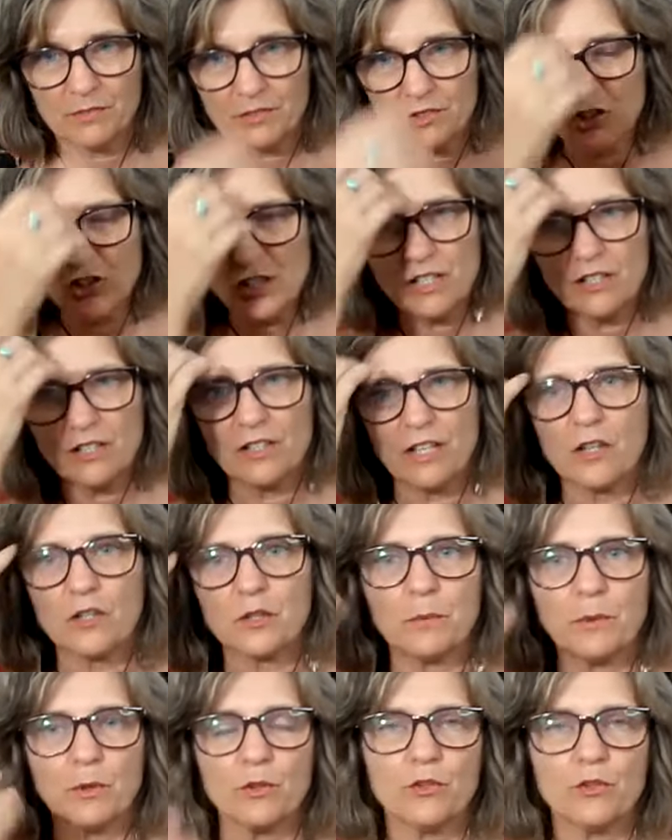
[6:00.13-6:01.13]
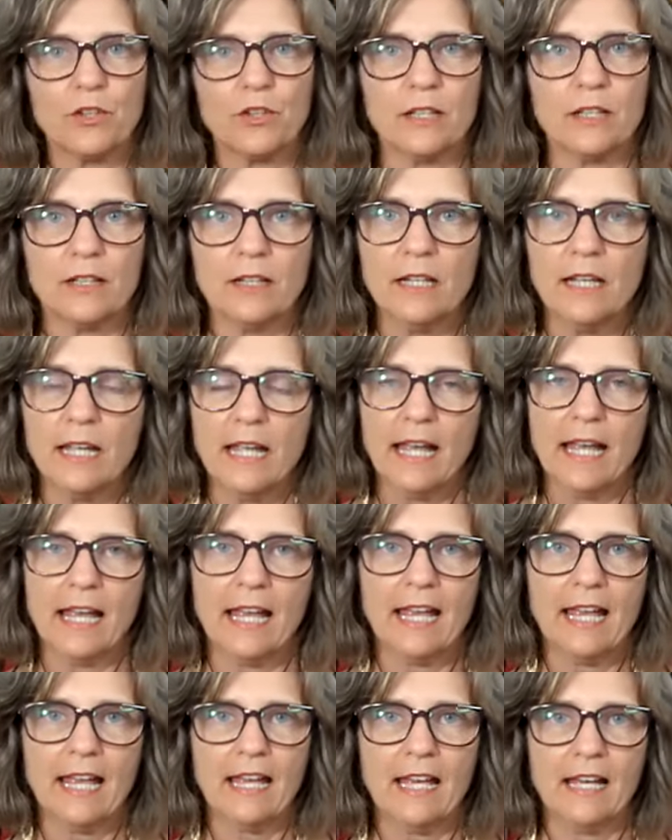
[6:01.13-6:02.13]
she, the other person,
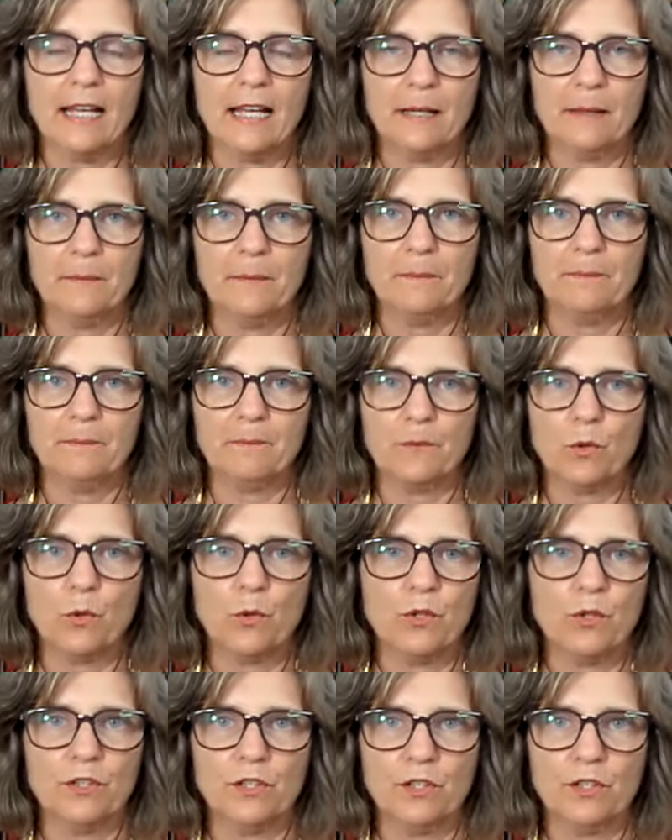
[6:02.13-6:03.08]
or